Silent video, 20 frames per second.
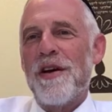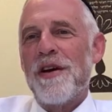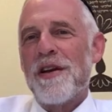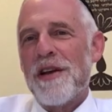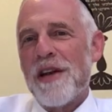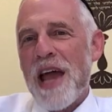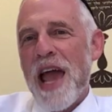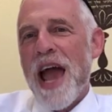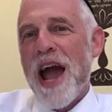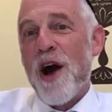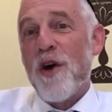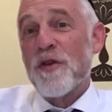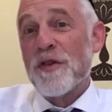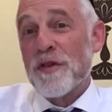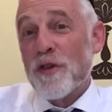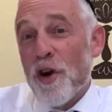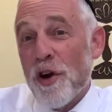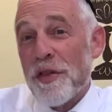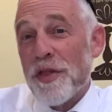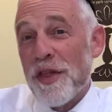now
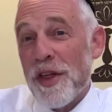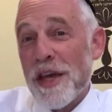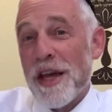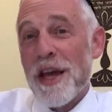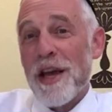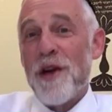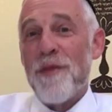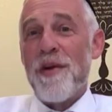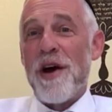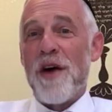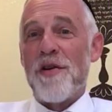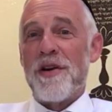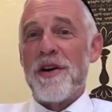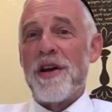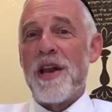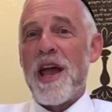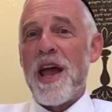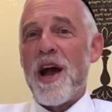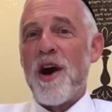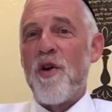start thinking about it
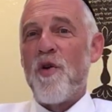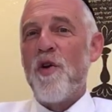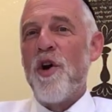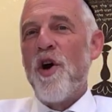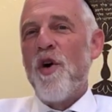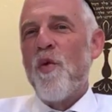now.